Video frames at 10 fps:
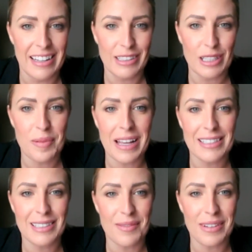just
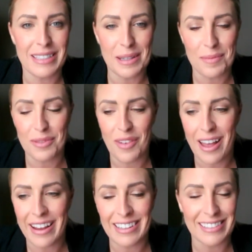because someone seems
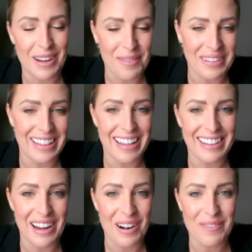fine does not mean that
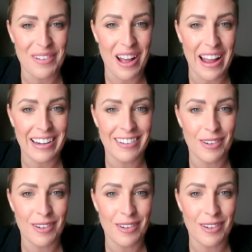they are fine,